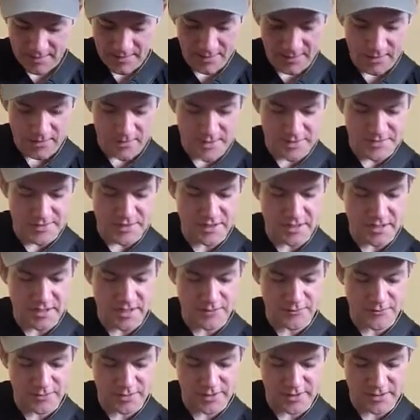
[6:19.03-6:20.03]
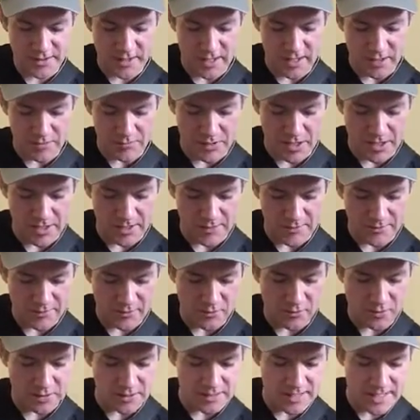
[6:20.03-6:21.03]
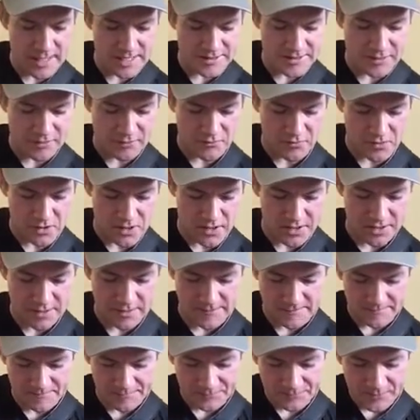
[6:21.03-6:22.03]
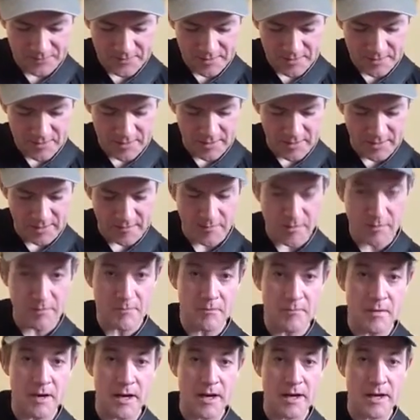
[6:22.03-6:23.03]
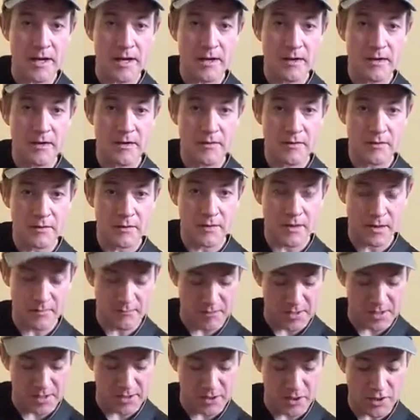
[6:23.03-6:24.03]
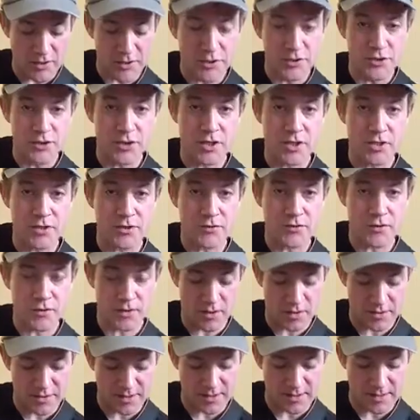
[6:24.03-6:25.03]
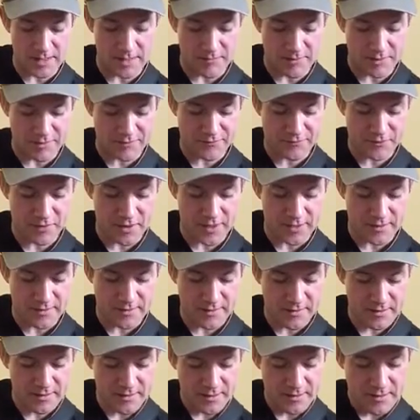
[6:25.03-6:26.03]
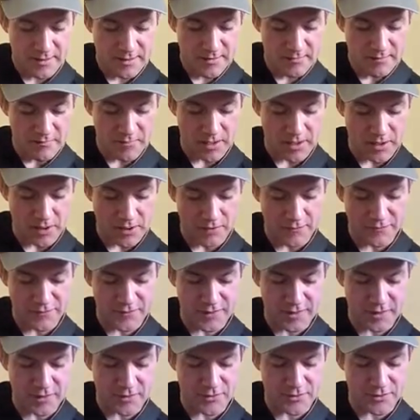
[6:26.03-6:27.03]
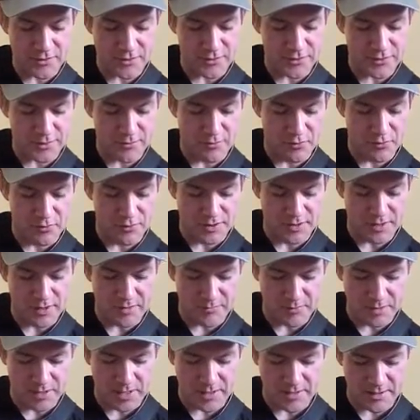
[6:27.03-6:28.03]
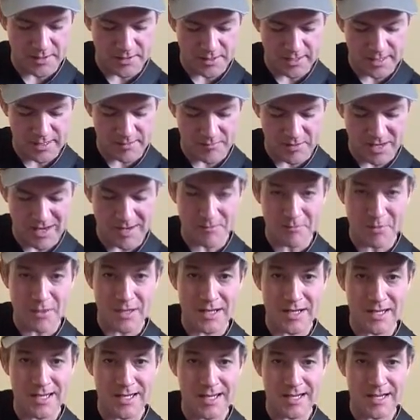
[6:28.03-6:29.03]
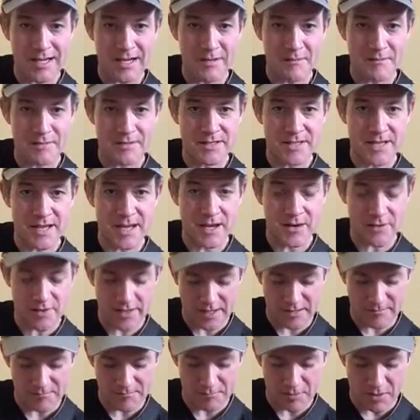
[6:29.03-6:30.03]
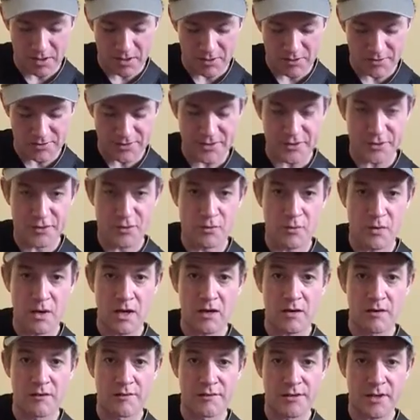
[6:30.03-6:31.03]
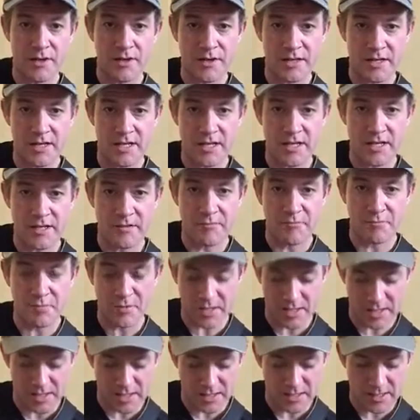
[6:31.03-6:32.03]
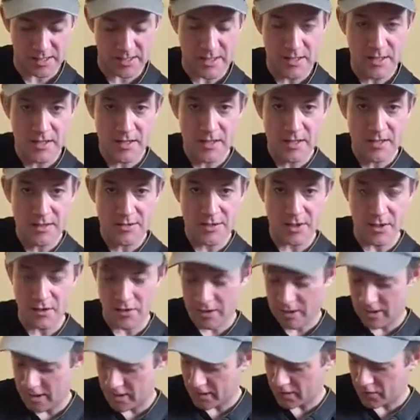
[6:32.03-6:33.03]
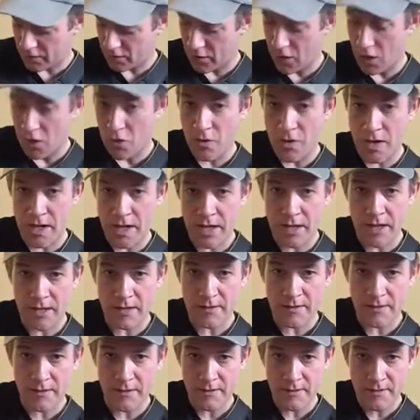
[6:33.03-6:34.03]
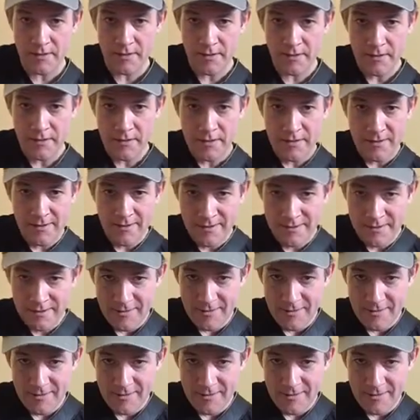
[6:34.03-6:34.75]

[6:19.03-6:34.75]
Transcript: Now that's a country style bend or classic rock, and I'm bending on the G string on the 11th fret. My other fingers are supporting the bend, and my pinky comes down and bars the 12s on the E and B. So you hit your low E, and